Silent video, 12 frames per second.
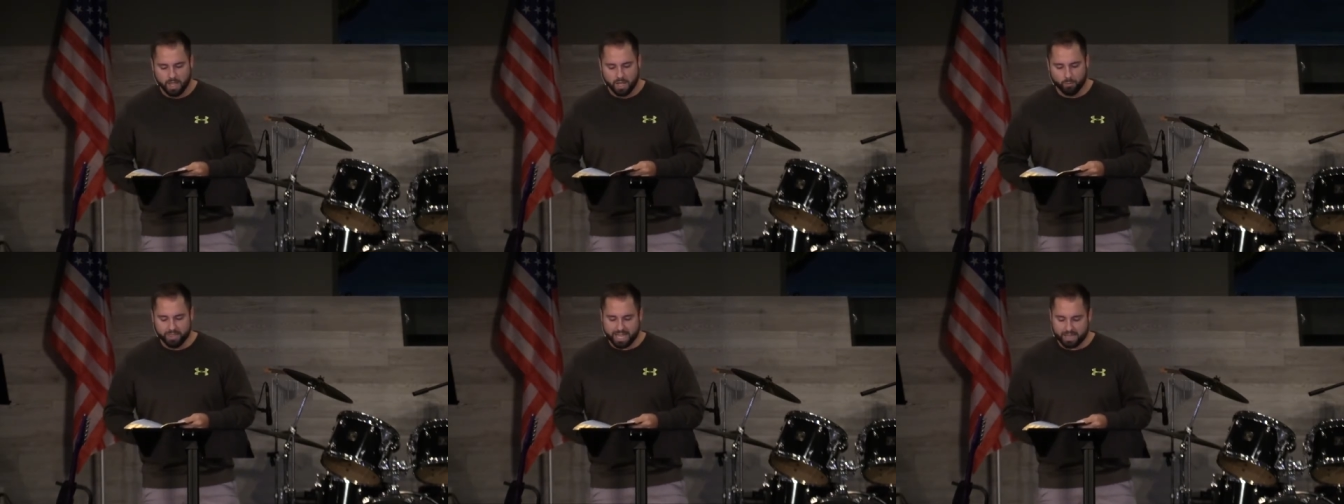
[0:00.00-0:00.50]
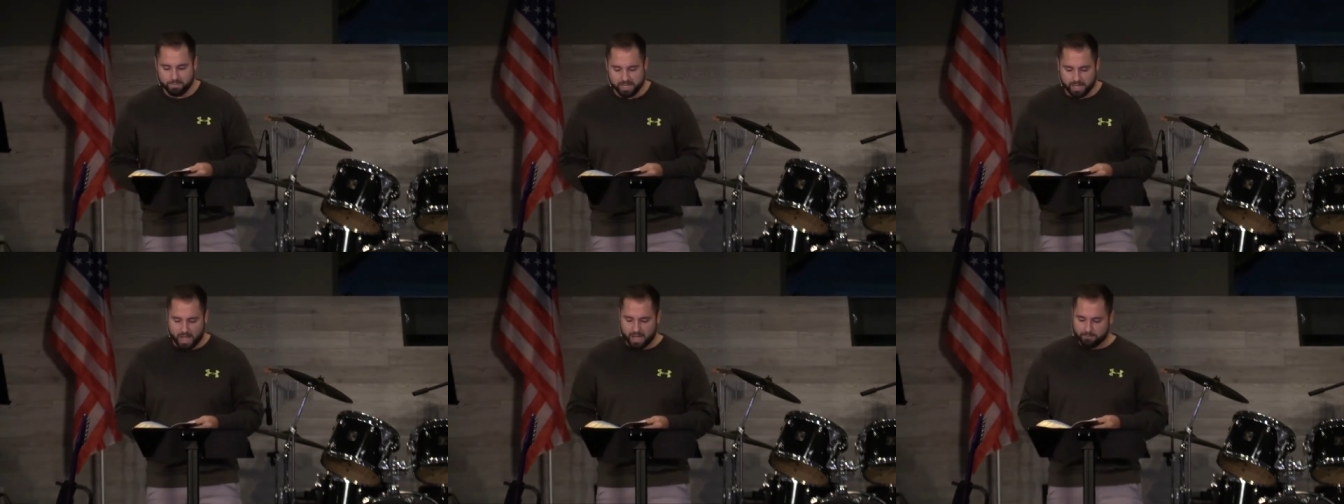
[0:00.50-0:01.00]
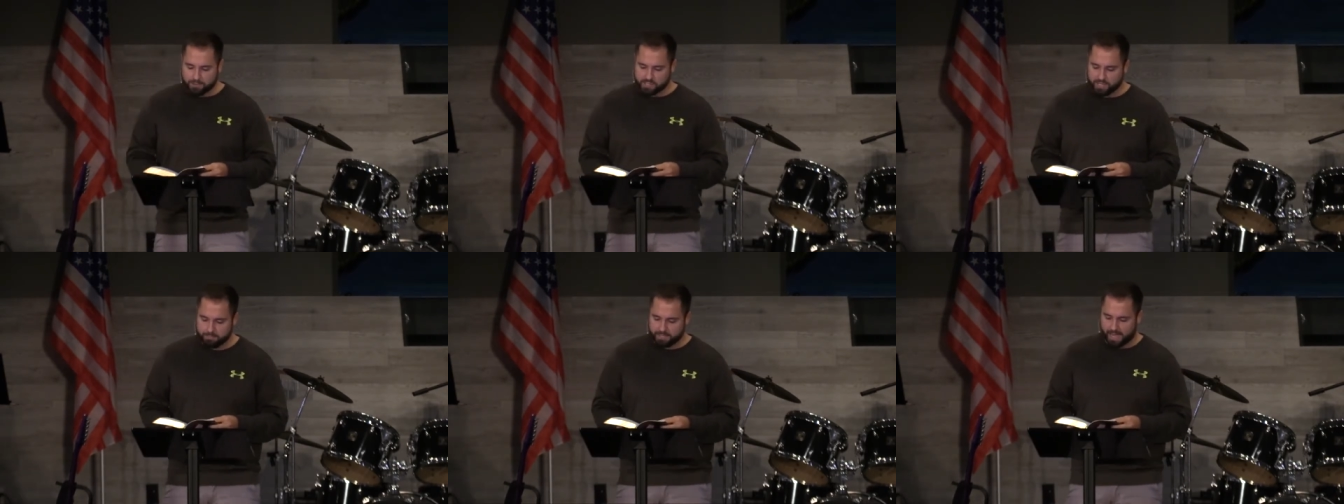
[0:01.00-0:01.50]
And when they had been gone for
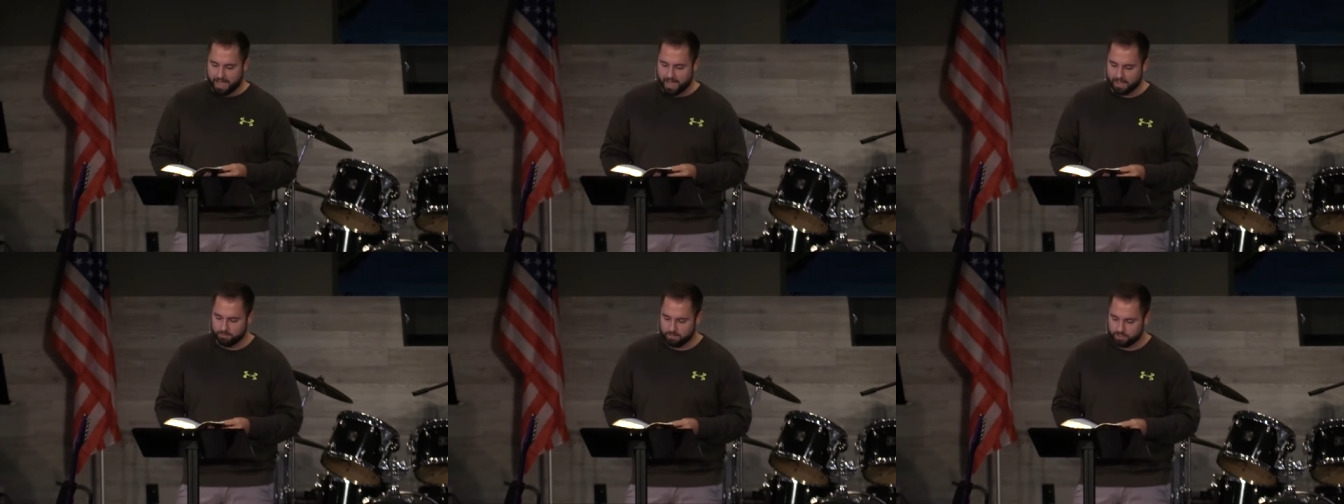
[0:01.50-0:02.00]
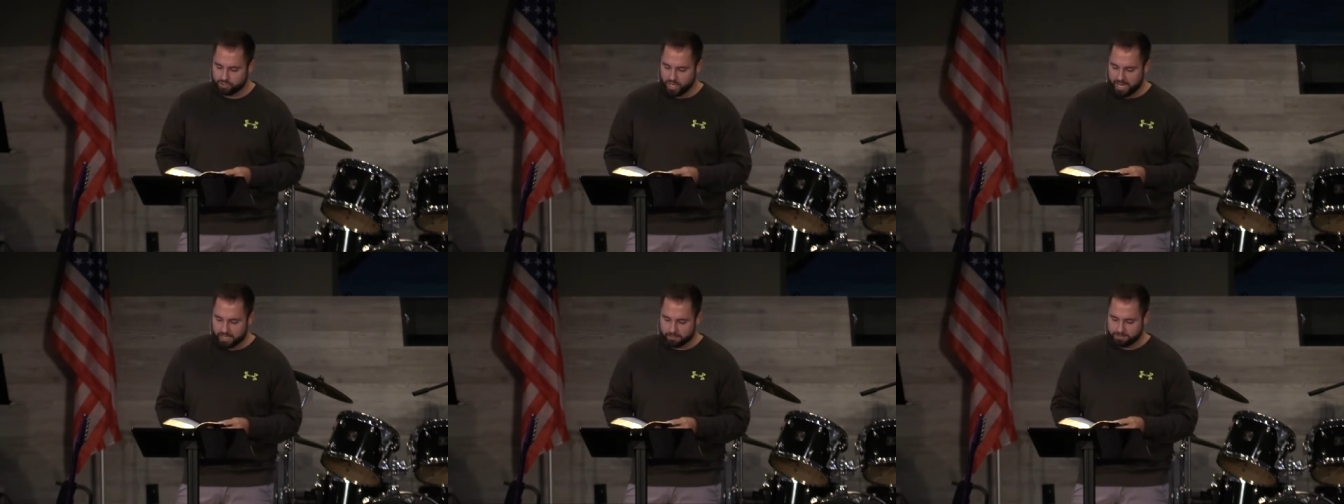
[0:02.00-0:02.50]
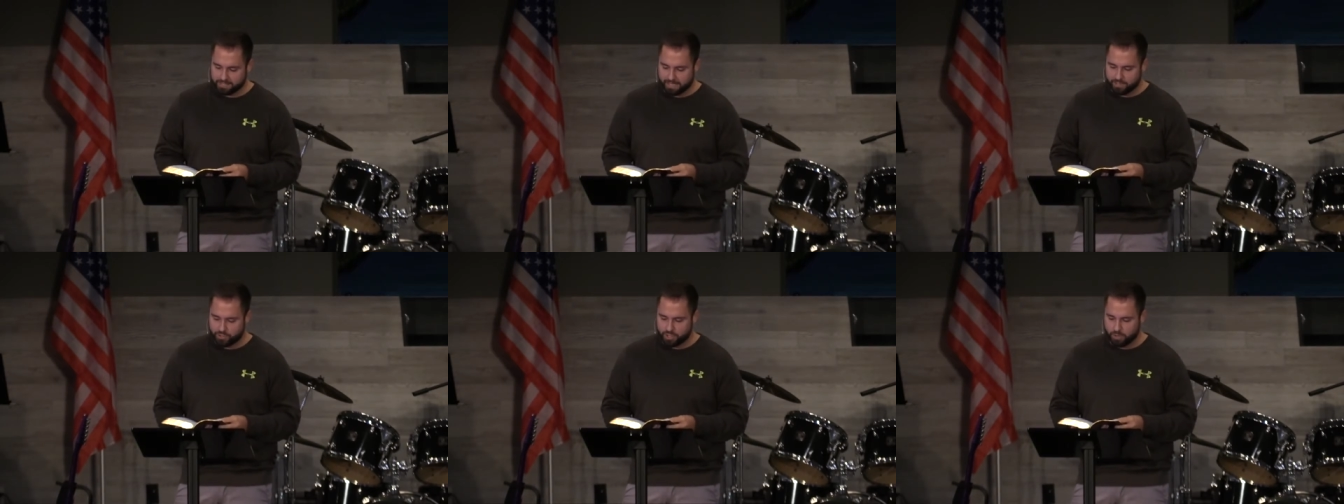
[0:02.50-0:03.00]
some time, Jacob
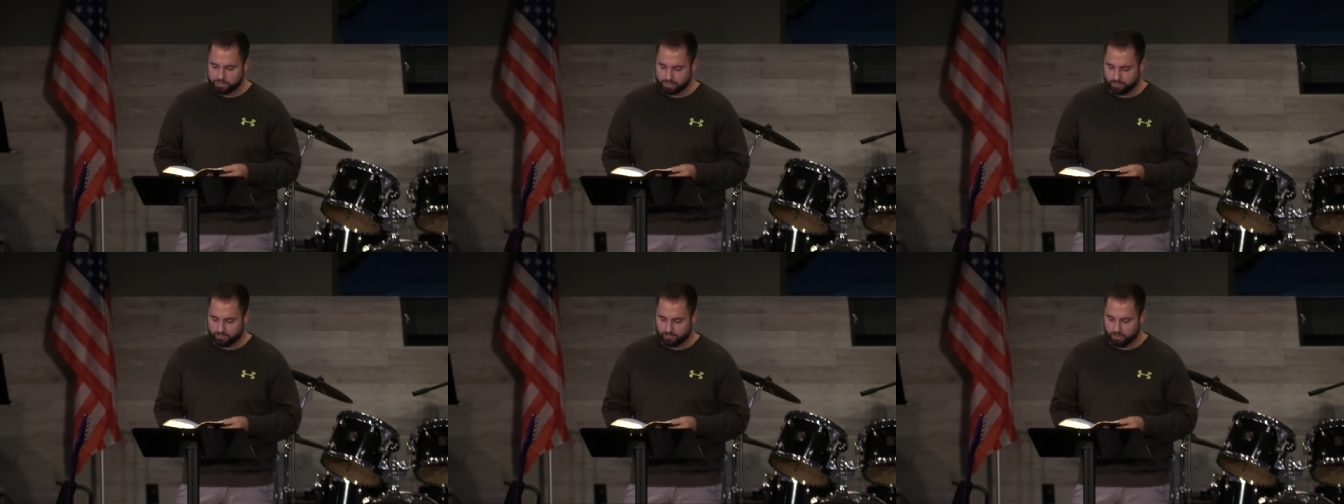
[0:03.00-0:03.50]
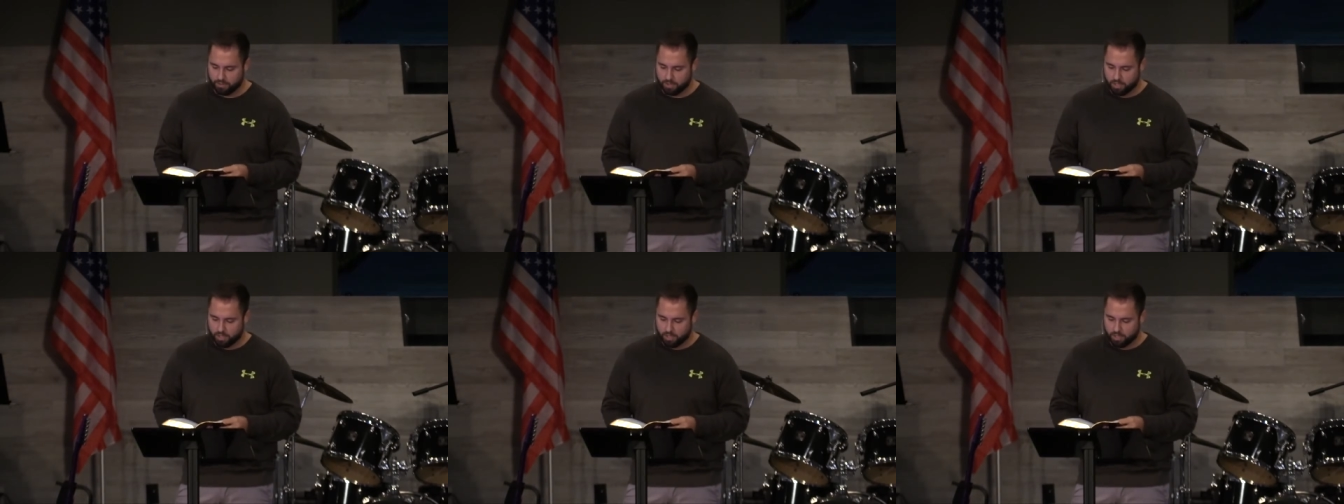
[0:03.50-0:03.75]
said to Joseph,